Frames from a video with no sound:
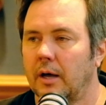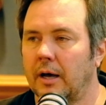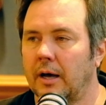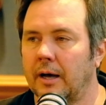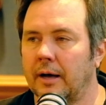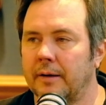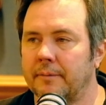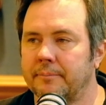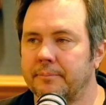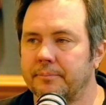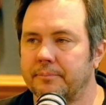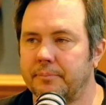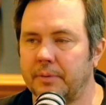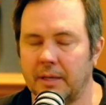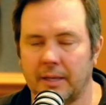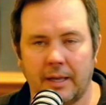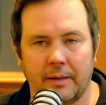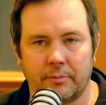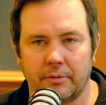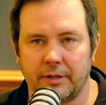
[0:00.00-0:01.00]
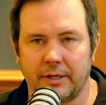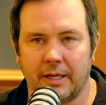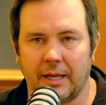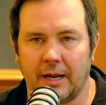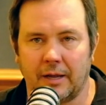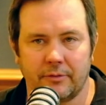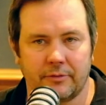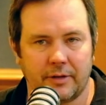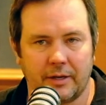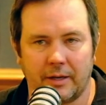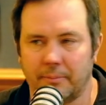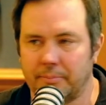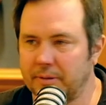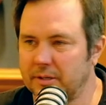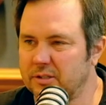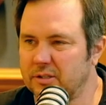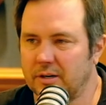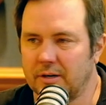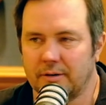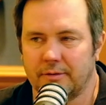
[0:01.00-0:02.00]
um, being able to get out and take a
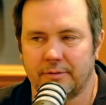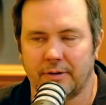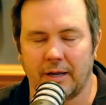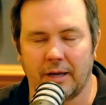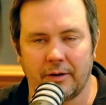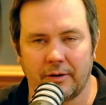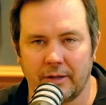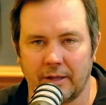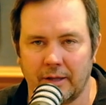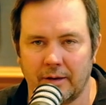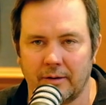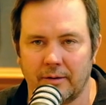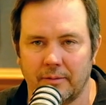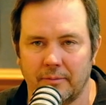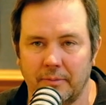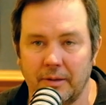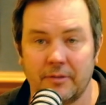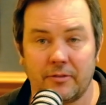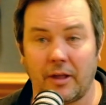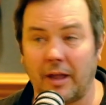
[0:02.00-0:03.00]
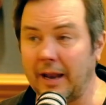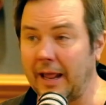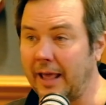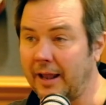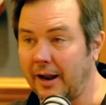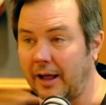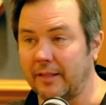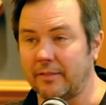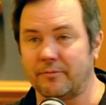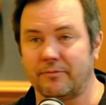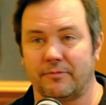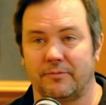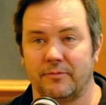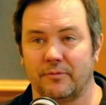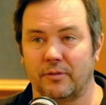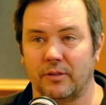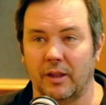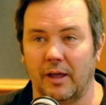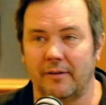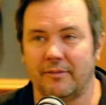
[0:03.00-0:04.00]
picture every now and again means a lot and I
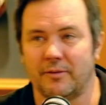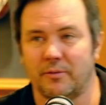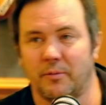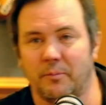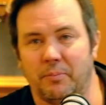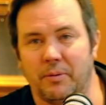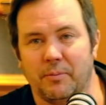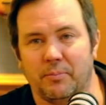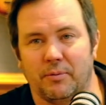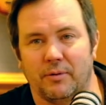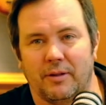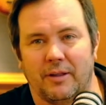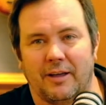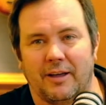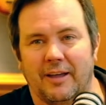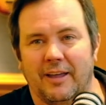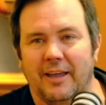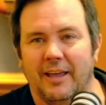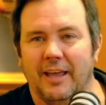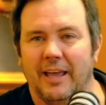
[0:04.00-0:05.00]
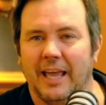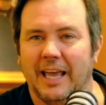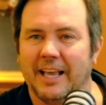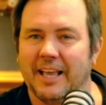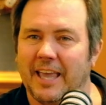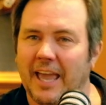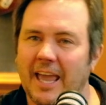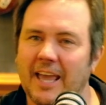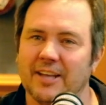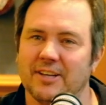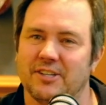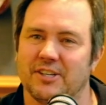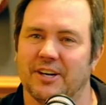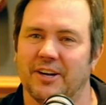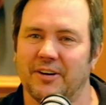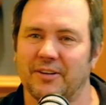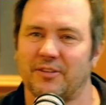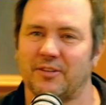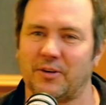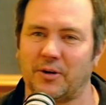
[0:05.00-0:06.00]
love it when people uh, engage you
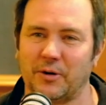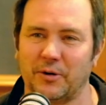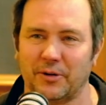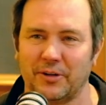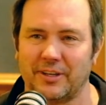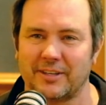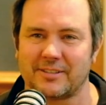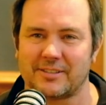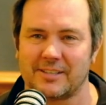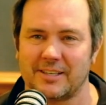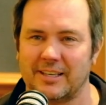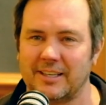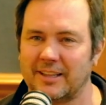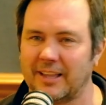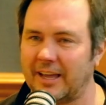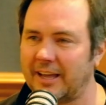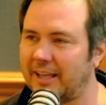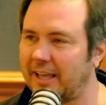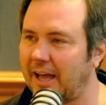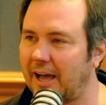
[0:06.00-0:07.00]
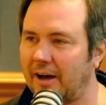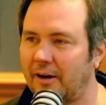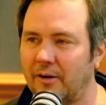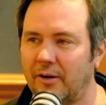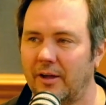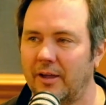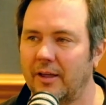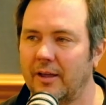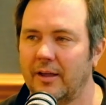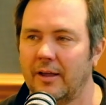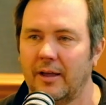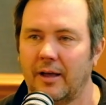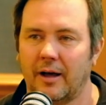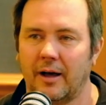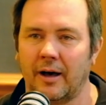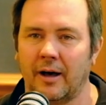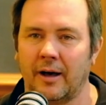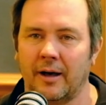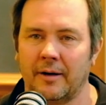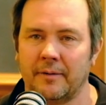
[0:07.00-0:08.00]
know it's cool to see like how
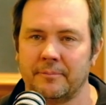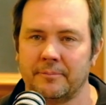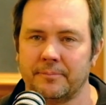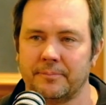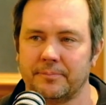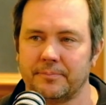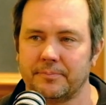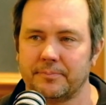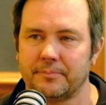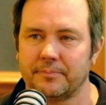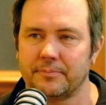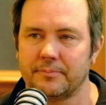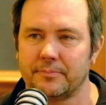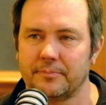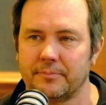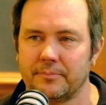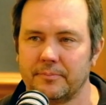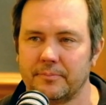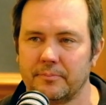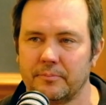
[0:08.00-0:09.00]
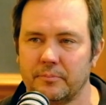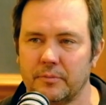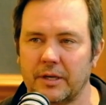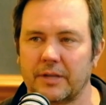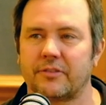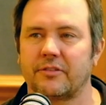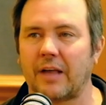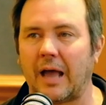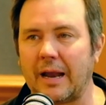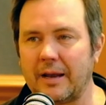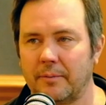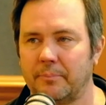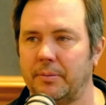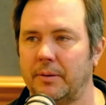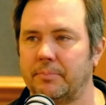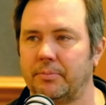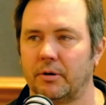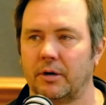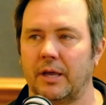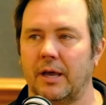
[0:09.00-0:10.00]
right. um, excited
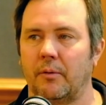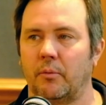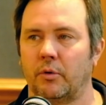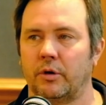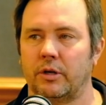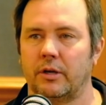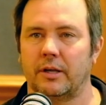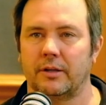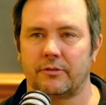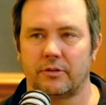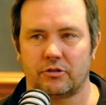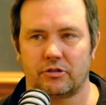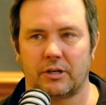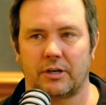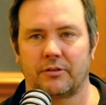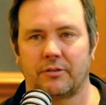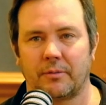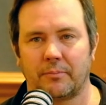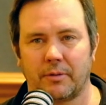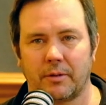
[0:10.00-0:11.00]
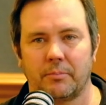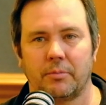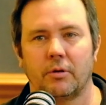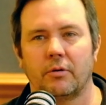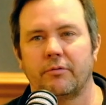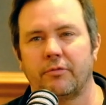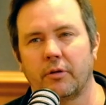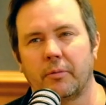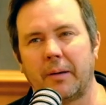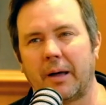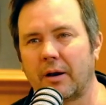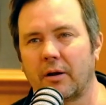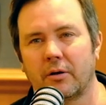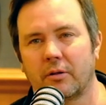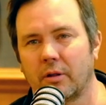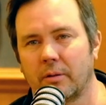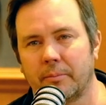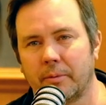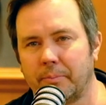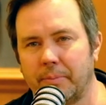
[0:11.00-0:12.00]
people get when you get to share something beautiful about
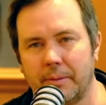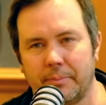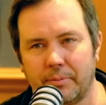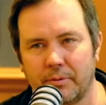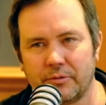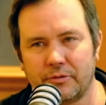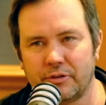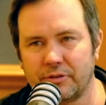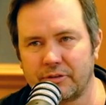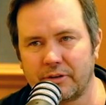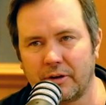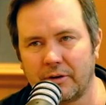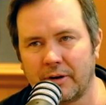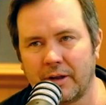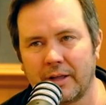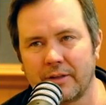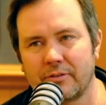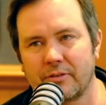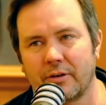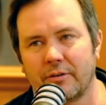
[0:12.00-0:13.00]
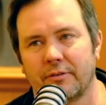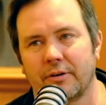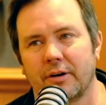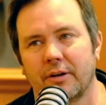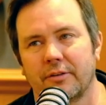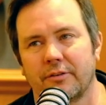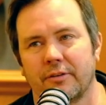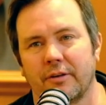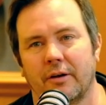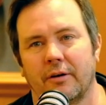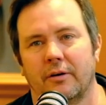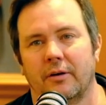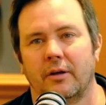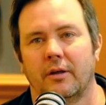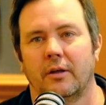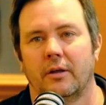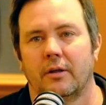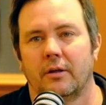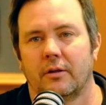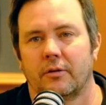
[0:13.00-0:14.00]
Oklahoma. People just go nuts over it. So
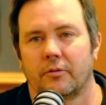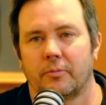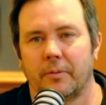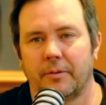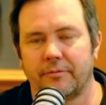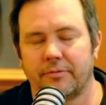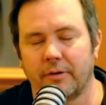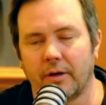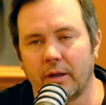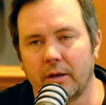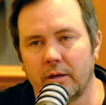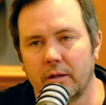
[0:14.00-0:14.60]
yeah, it's been fun.